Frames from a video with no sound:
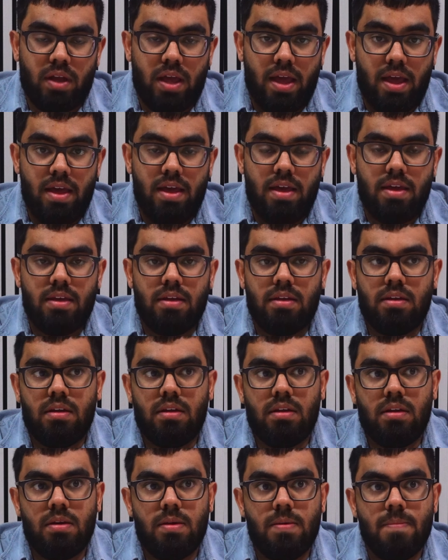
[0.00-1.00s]
Air.
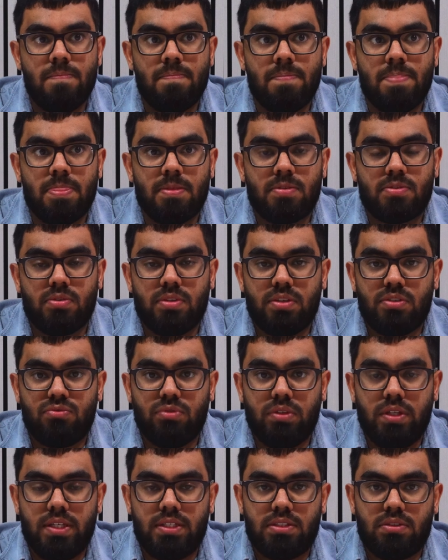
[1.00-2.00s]
So this
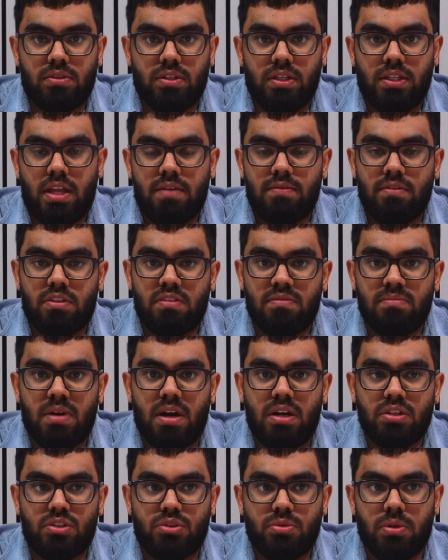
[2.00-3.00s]
released on the 11th of
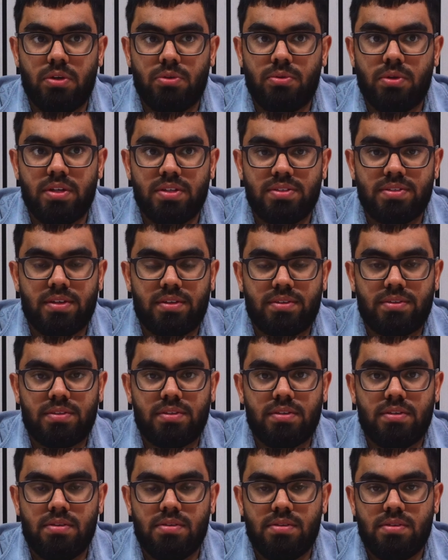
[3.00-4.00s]
March
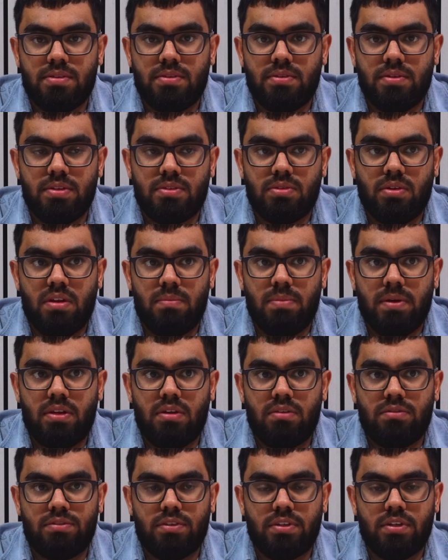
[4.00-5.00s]
2026. So it's only been
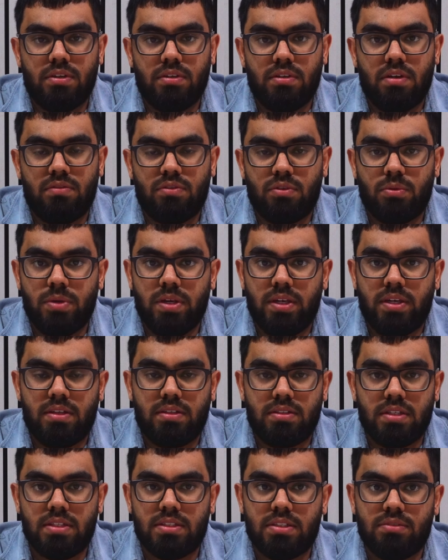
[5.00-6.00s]
over a week
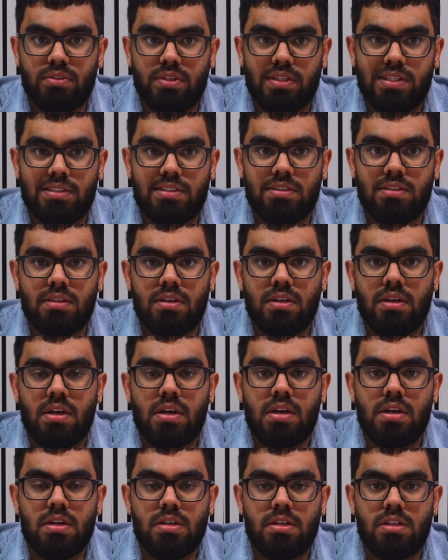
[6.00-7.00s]
since it released
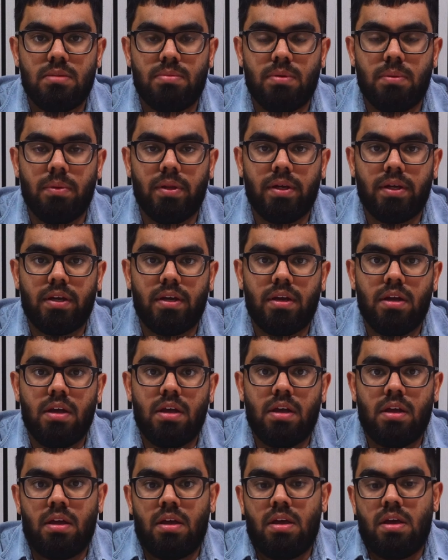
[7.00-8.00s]
to the public.
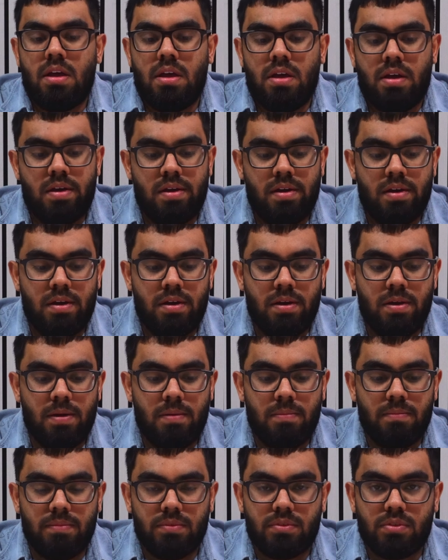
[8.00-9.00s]

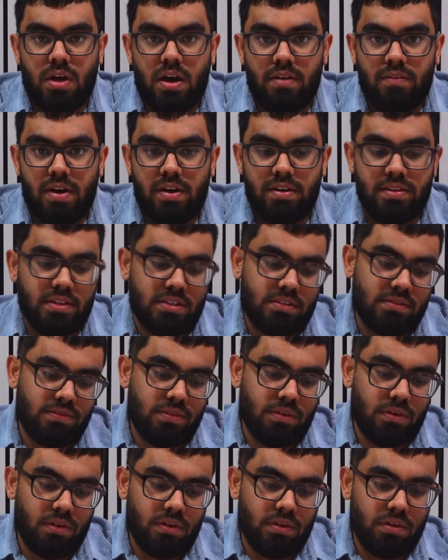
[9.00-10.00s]
So I've had this
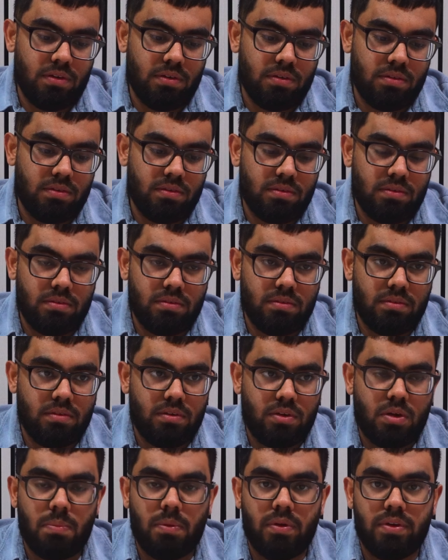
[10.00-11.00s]
for
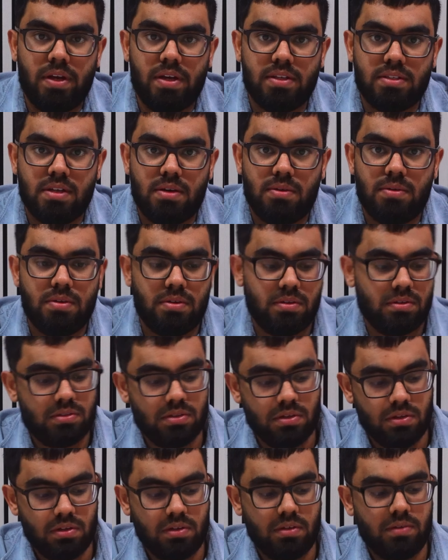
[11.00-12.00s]
a couple of days now.
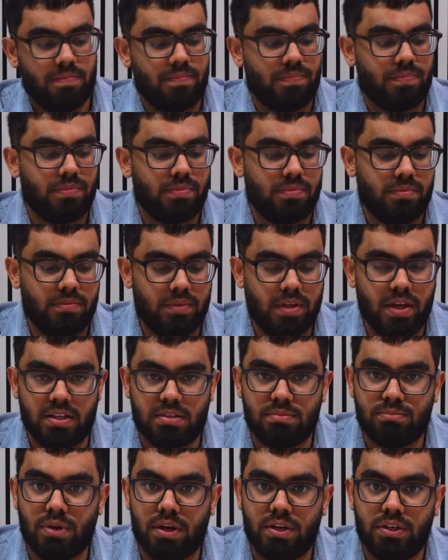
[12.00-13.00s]
So yeah,
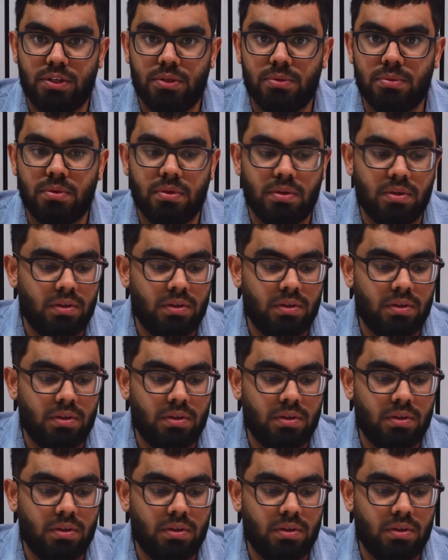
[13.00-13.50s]
it's brand new.